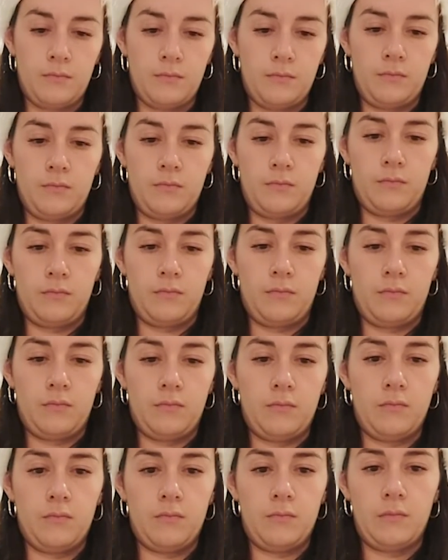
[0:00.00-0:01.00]
So you can
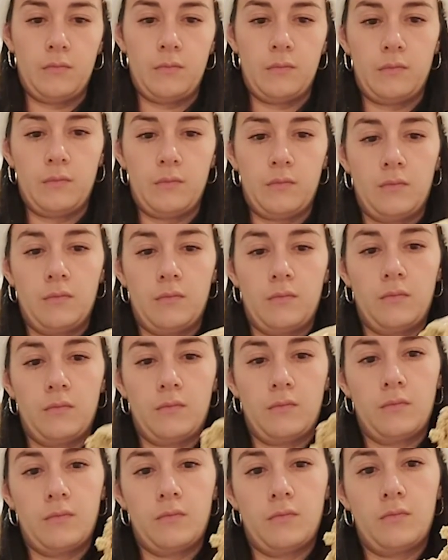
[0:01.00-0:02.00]
keep 1 half in the
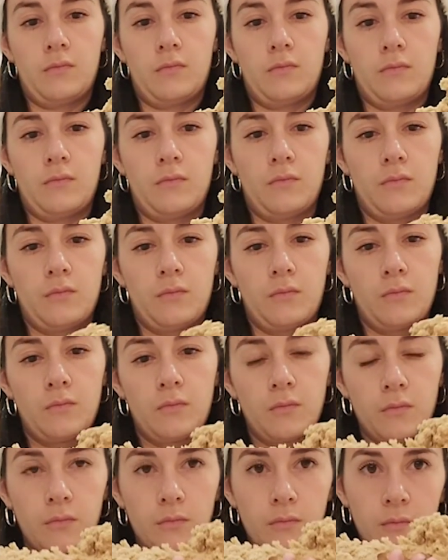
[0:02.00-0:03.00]
freezer to
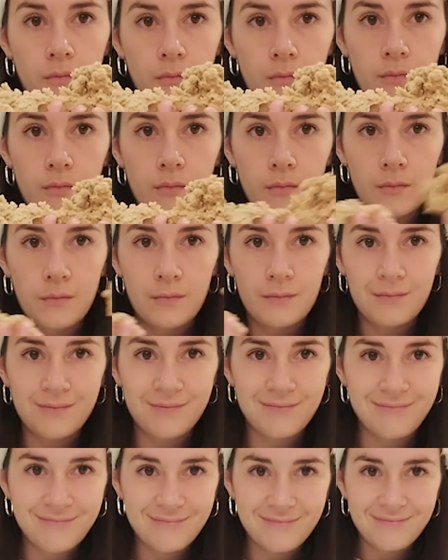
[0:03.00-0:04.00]
use another
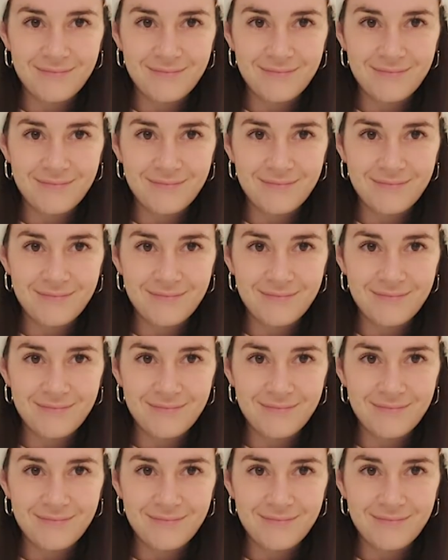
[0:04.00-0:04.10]
time.